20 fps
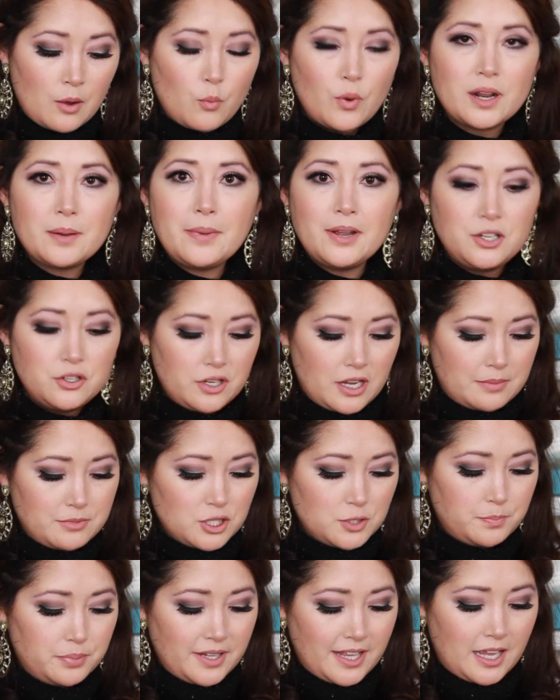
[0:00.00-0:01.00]
What am I doing? I'm
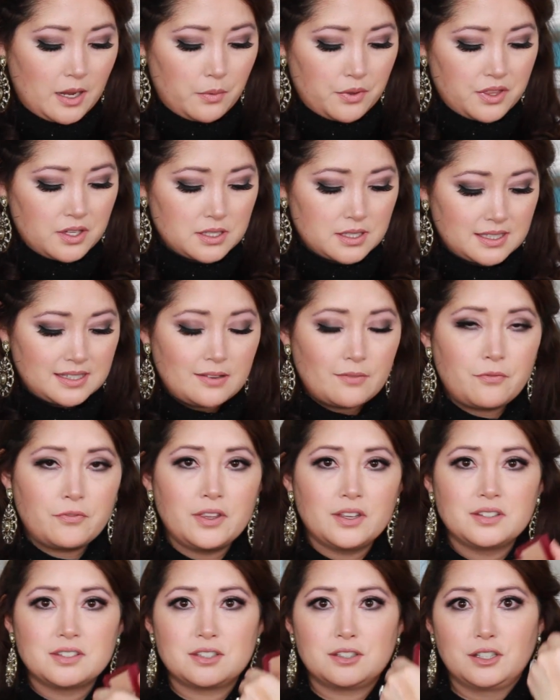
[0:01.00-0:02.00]
just playing with this because it
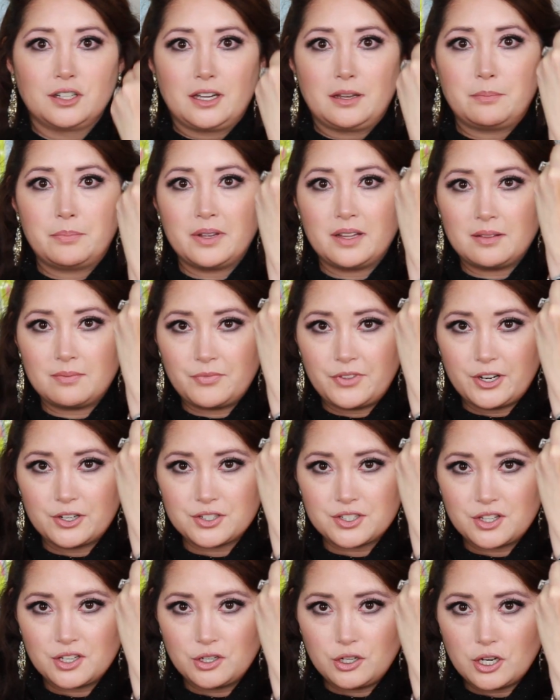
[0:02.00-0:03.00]
feels good, but
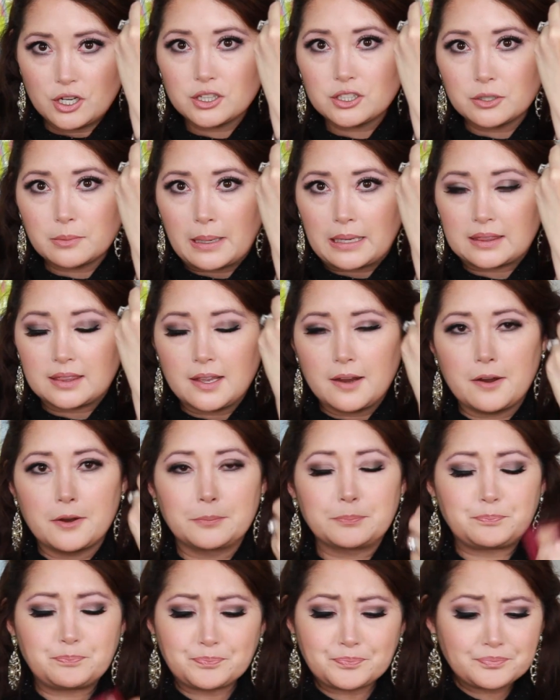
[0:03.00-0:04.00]
there's the color right
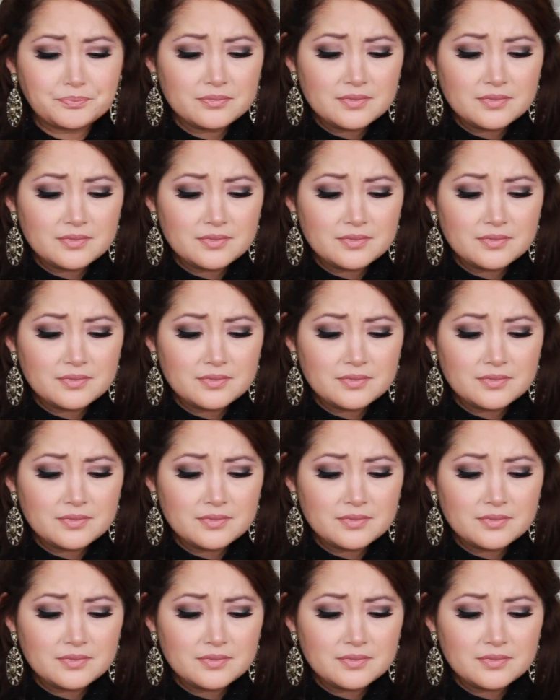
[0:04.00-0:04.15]
there.